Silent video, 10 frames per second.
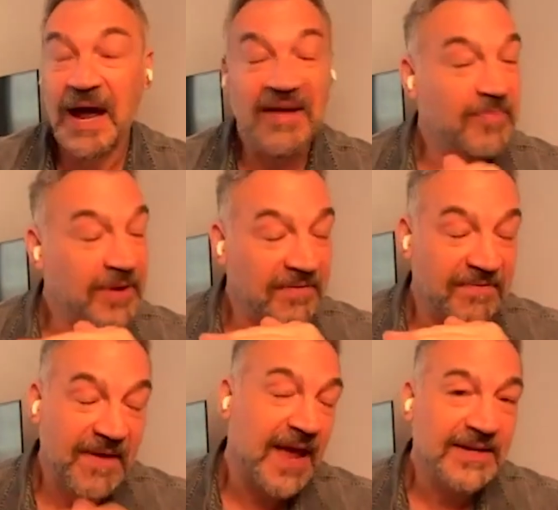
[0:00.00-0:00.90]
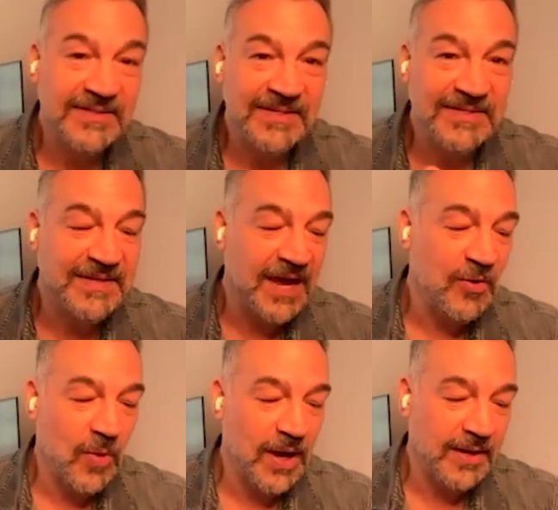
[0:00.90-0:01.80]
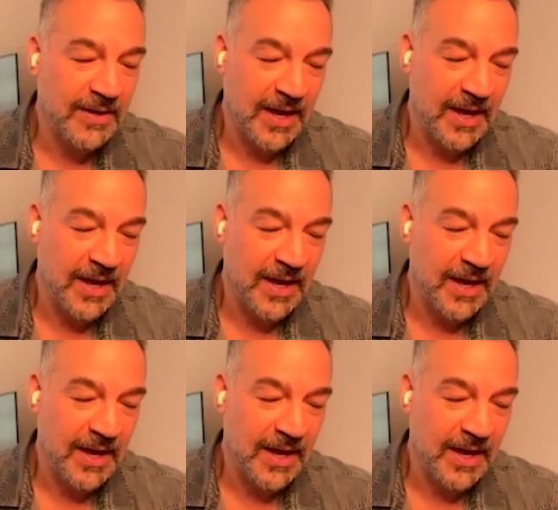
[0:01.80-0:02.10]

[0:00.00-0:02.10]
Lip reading: I've been a fan since day one,